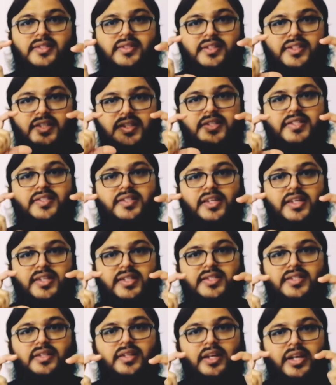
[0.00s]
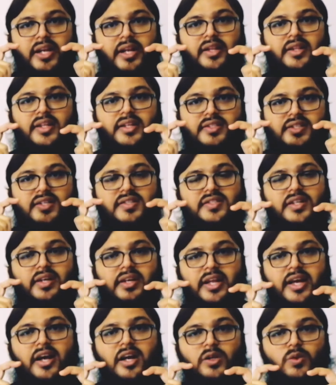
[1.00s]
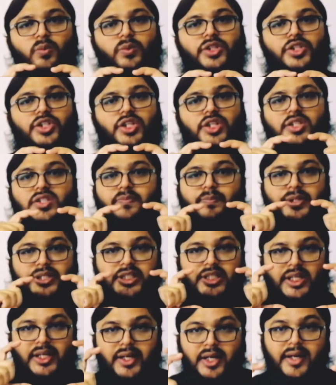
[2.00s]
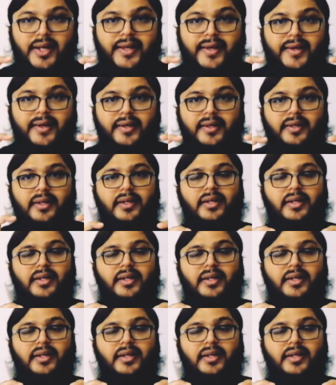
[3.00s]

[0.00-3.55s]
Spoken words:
This is a noun which is particular,